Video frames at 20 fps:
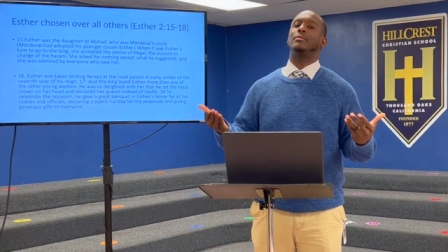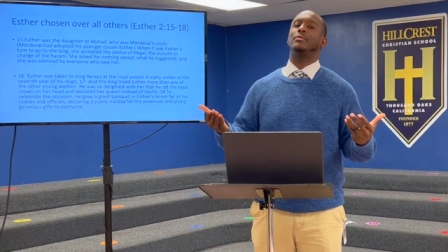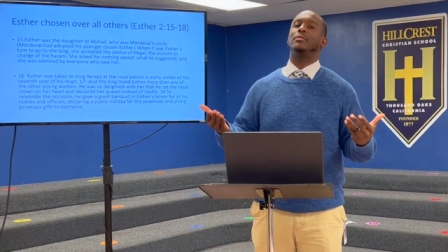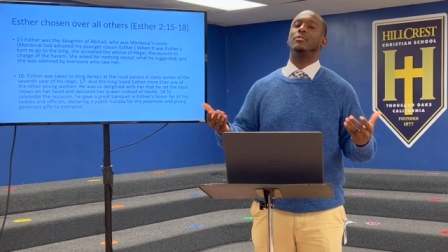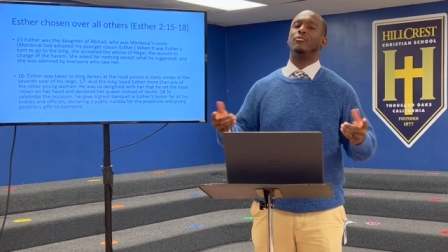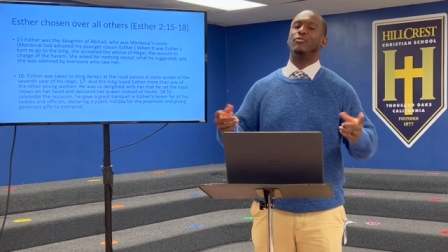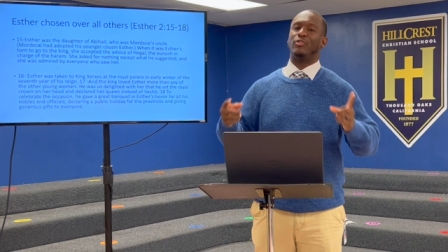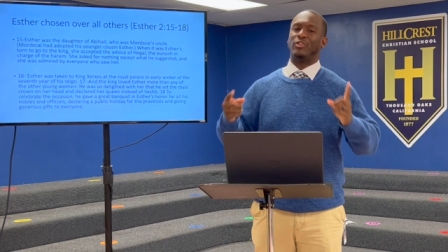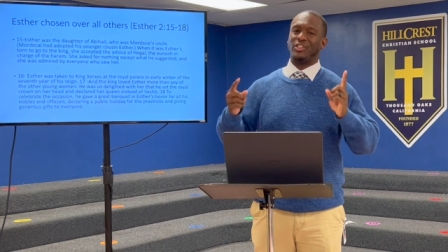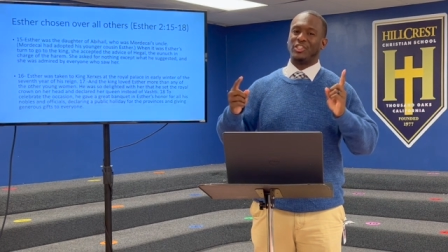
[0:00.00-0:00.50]

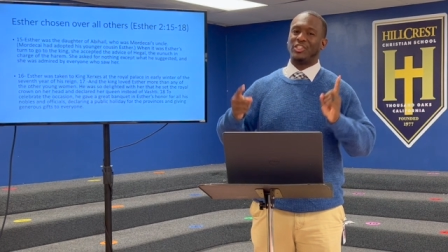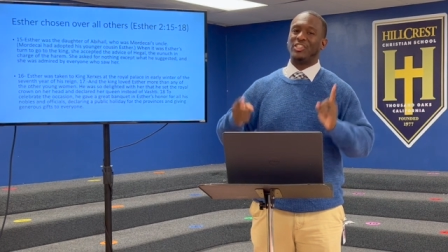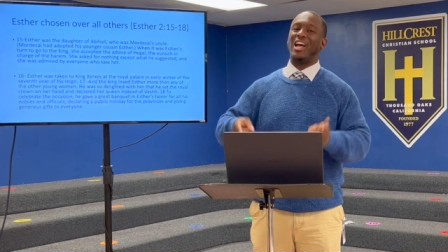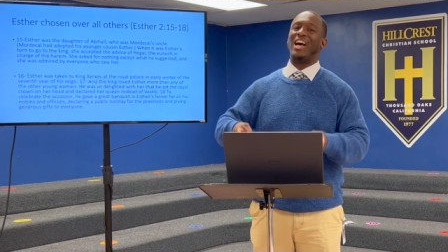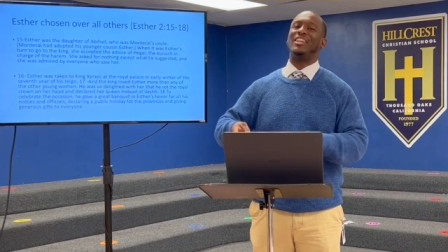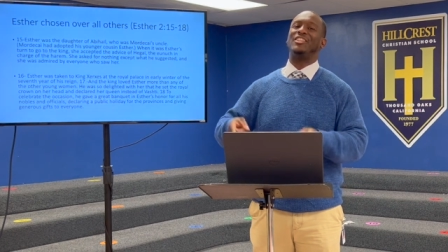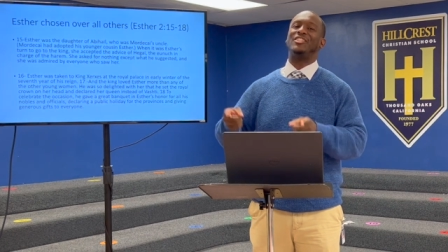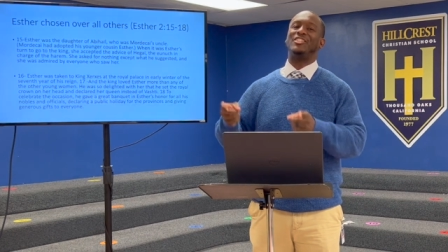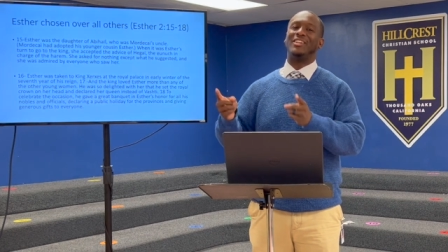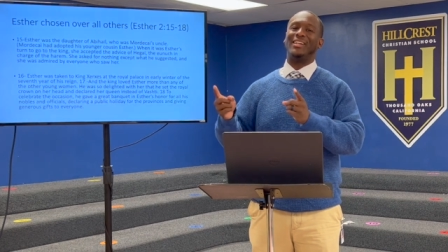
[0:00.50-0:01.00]
for
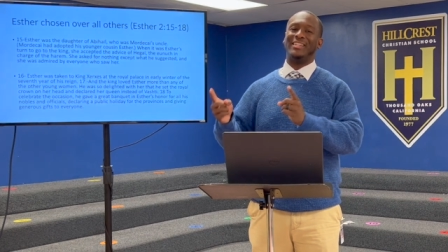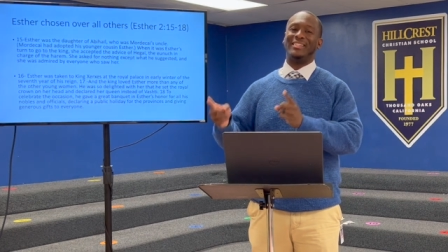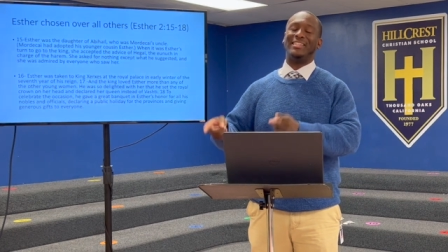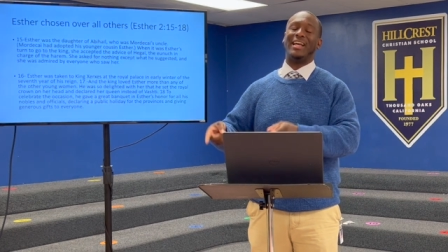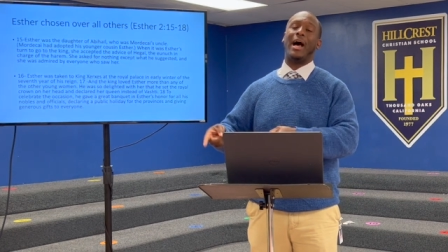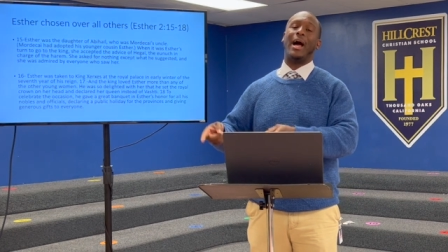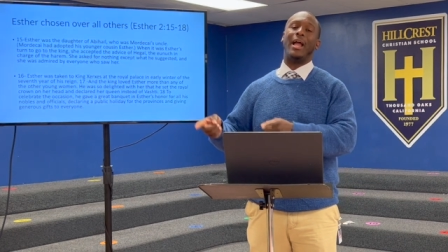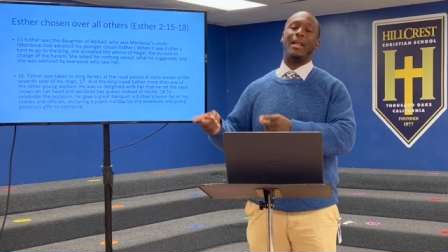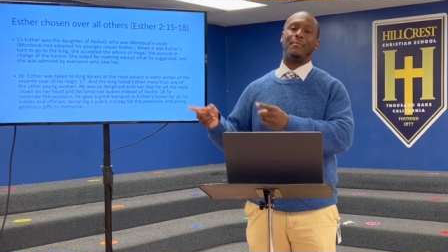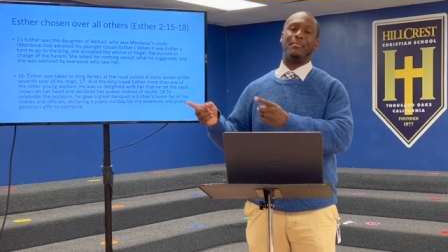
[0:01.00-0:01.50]
such a
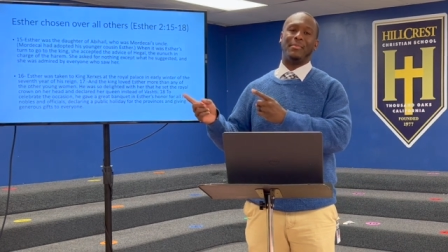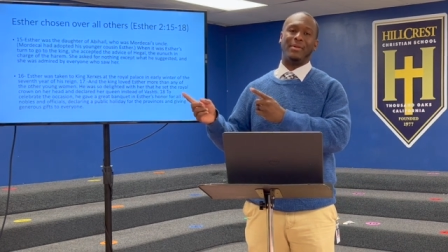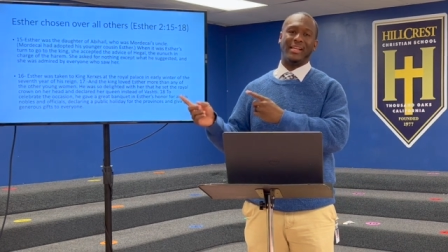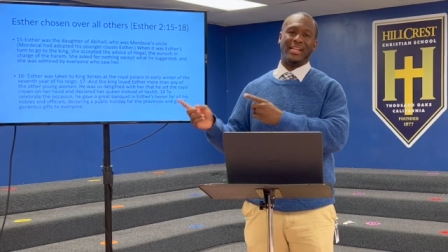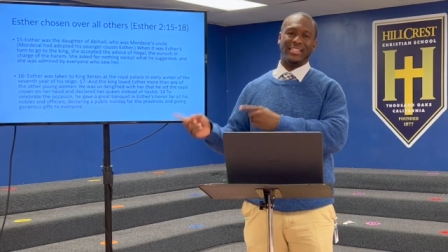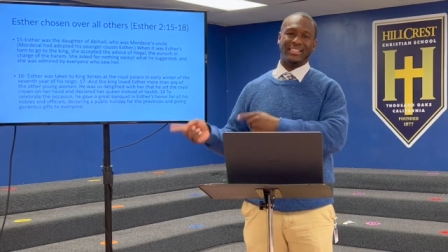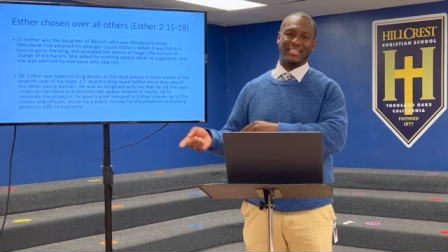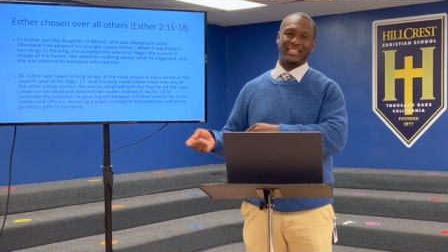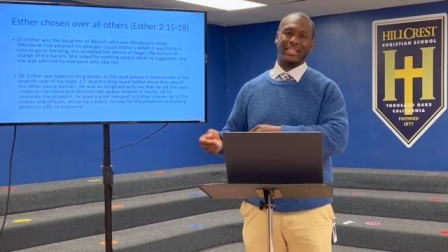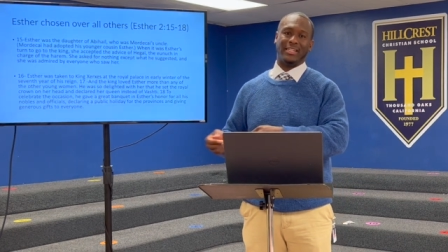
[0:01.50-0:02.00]
time
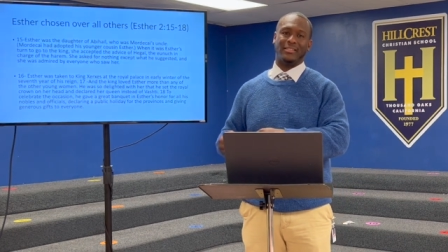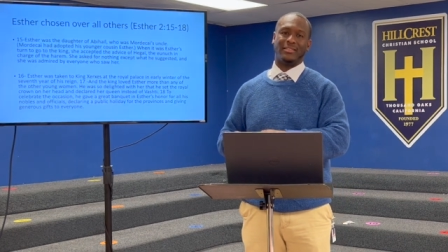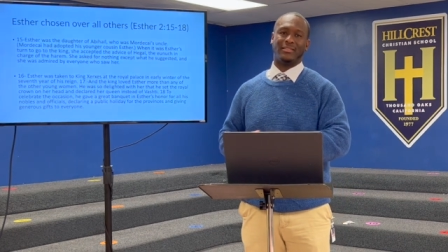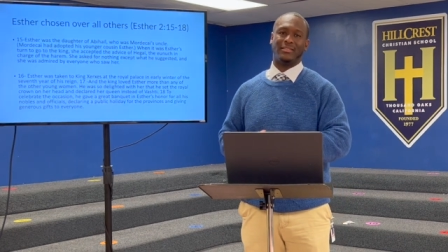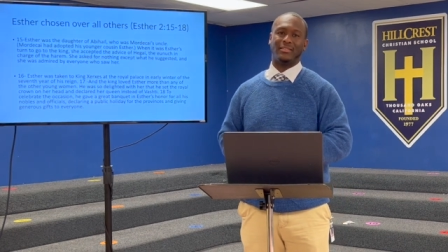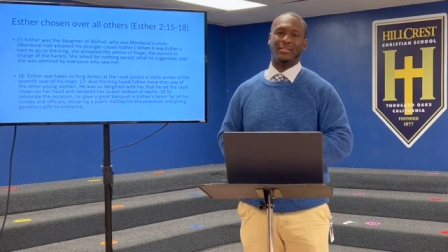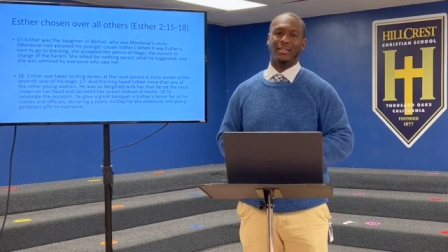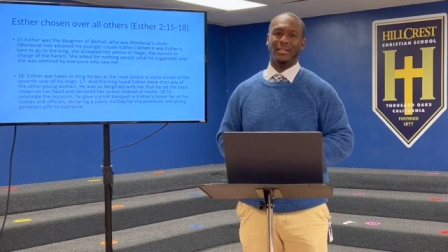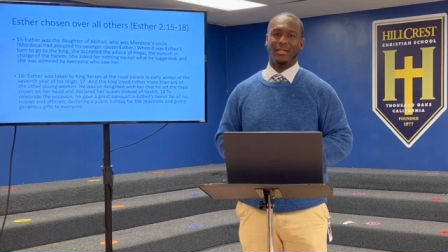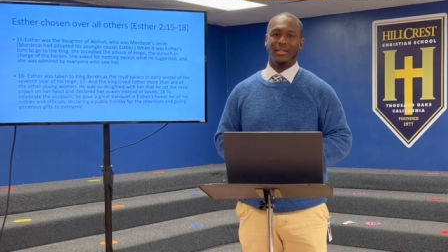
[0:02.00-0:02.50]
as this?"